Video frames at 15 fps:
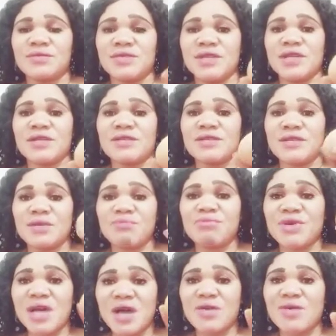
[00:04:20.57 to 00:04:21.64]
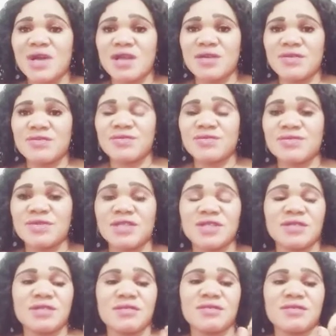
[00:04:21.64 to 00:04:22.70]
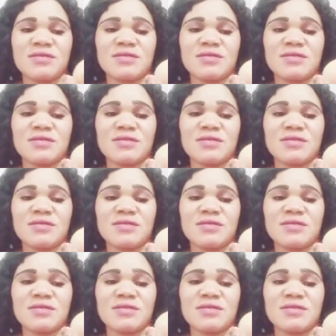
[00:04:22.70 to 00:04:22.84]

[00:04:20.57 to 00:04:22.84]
There is a power on it.